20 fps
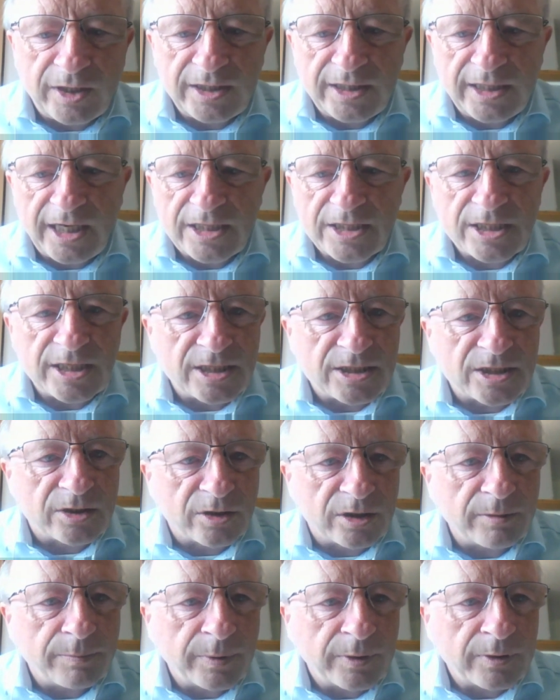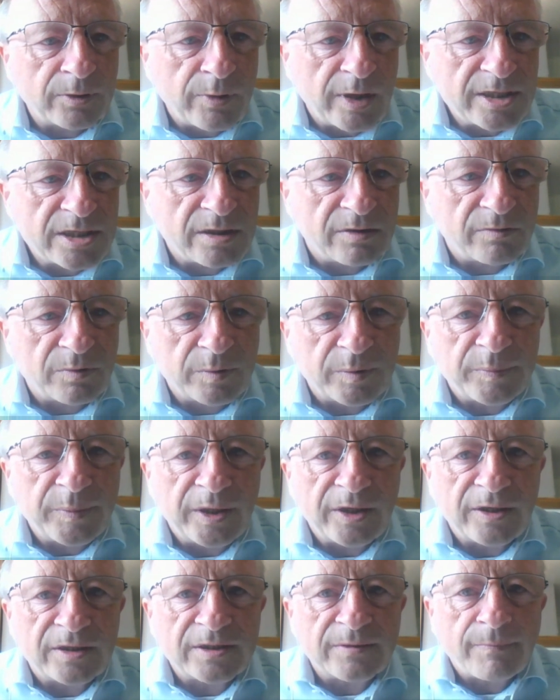ADHD is another question from a
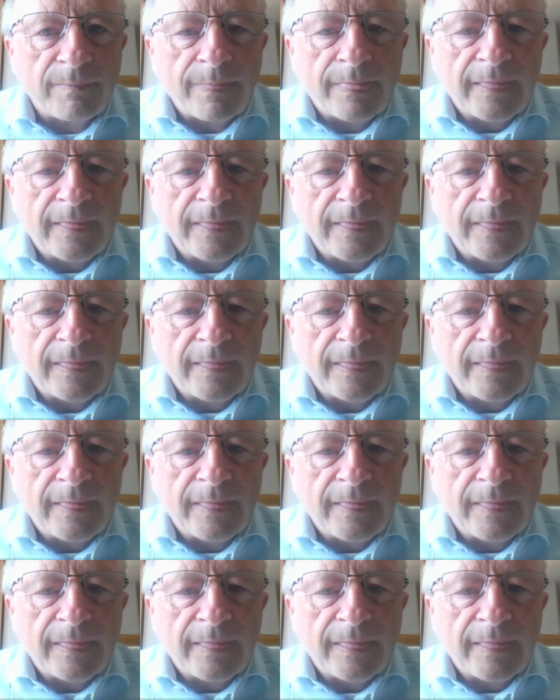parent.